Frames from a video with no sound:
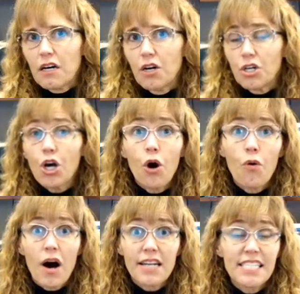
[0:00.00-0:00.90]
go
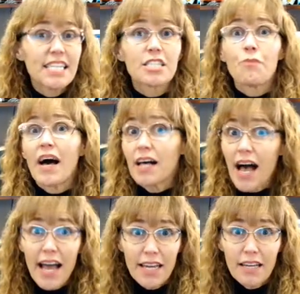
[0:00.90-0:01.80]
on a six mile
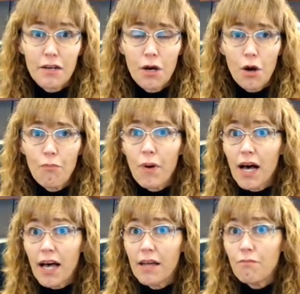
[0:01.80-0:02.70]
hike,
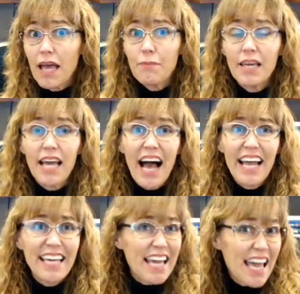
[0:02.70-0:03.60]
but maybe I
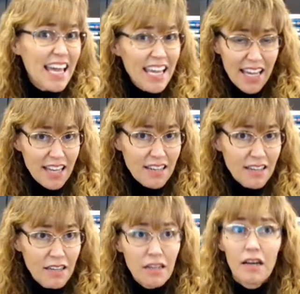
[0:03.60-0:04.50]
can
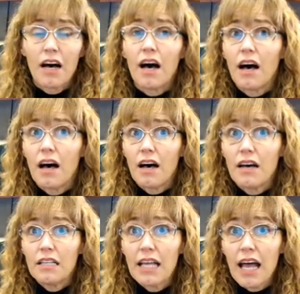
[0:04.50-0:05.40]
uh,
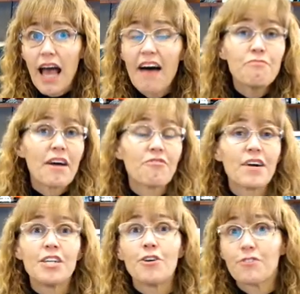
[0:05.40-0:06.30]
have my
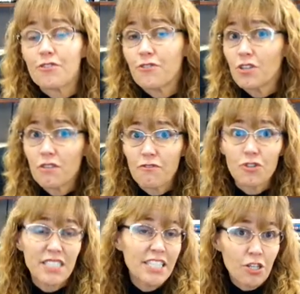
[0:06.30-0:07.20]
friend over for, for
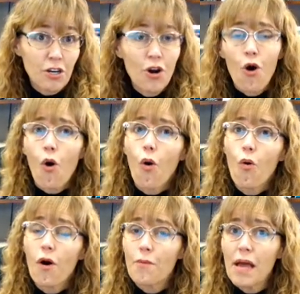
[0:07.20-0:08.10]
dinner,
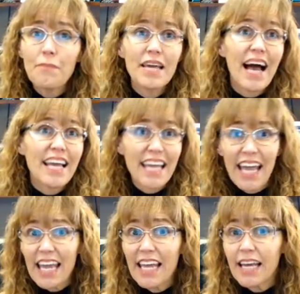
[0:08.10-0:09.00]
or maybe I
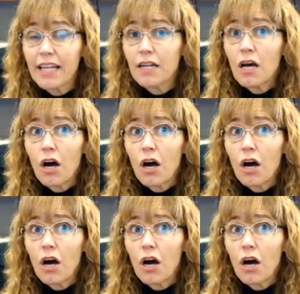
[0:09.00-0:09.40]
can